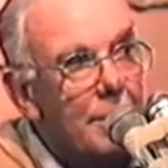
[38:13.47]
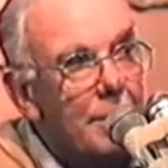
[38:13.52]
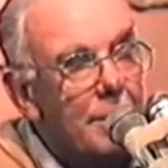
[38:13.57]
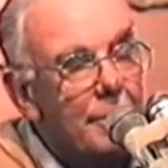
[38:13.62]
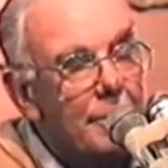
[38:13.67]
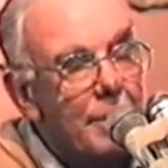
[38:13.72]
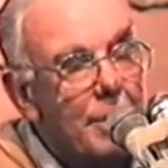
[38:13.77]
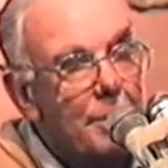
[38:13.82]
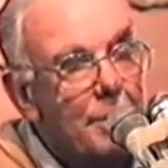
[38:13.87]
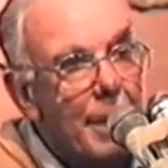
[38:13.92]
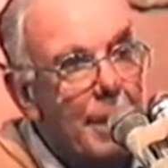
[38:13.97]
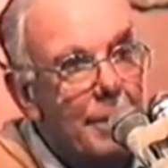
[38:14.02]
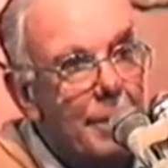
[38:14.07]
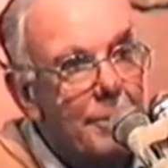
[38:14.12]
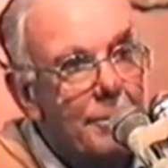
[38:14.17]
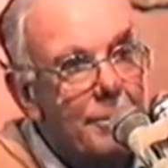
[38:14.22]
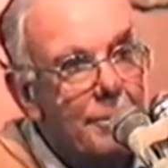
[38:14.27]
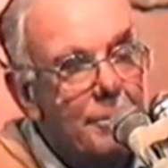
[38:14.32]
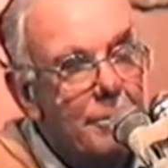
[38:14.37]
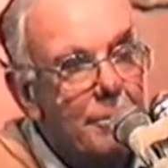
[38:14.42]
3
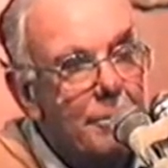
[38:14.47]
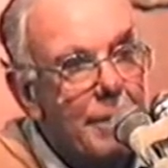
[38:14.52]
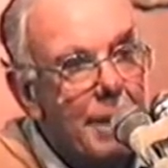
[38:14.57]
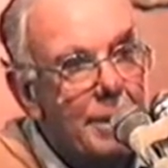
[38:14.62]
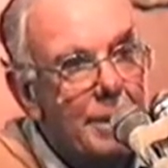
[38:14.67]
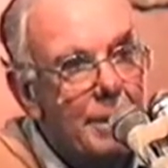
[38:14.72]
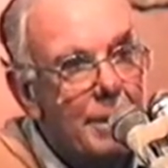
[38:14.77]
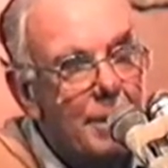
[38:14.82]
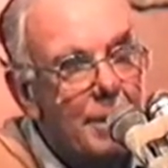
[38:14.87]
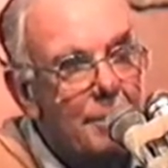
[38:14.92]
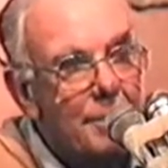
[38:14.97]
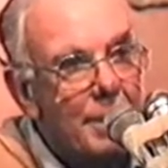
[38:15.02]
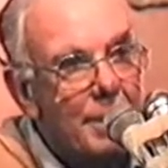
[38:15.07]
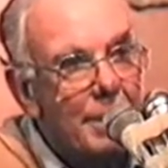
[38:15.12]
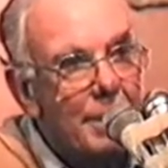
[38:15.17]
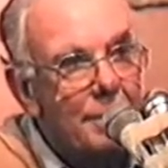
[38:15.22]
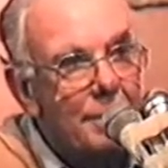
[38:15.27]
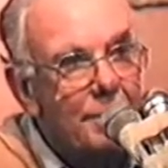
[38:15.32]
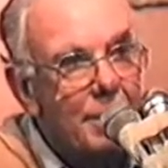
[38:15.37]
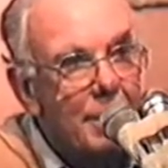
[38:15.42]
brothers who ran the
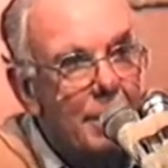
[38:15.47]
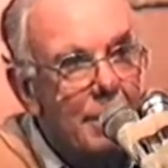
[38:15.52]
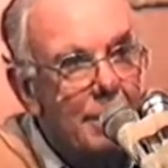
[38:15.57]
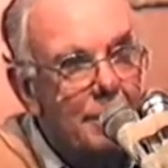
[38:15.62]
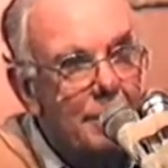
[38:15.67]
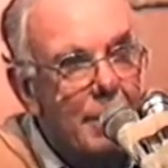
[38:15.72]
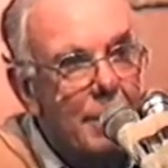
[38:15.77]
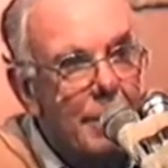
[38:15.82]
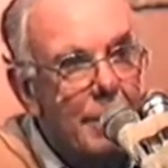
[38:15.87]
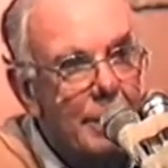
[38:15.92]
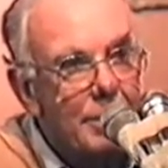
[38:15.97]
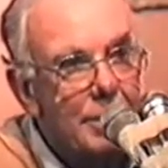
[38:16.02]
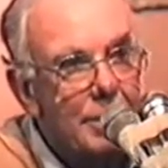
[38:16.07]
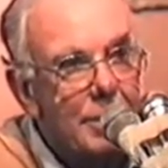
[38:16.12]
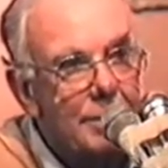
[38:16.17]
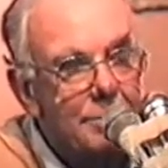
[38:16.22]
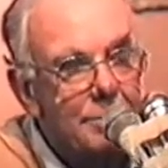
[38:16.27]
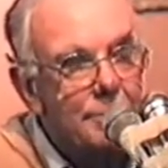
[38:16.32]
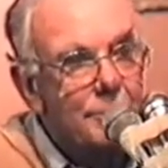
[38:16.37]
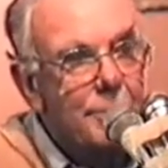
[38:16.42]
company, and they've now
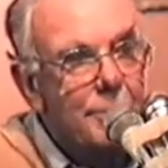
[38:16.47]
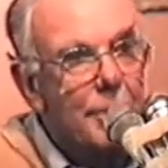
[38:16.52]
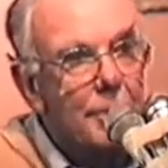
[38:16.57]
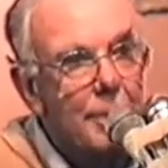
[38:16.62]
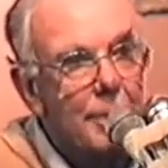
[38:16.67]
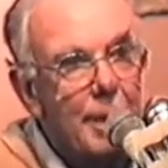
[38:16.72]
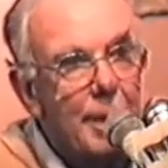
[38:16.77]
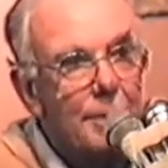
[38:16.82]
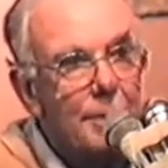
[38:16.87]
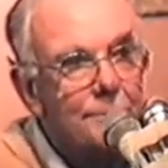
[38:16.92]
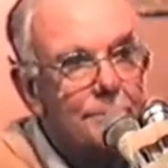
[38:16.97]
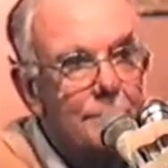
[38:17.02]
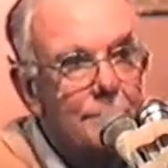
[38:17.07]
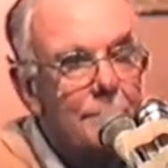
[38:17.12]
actually sold it out.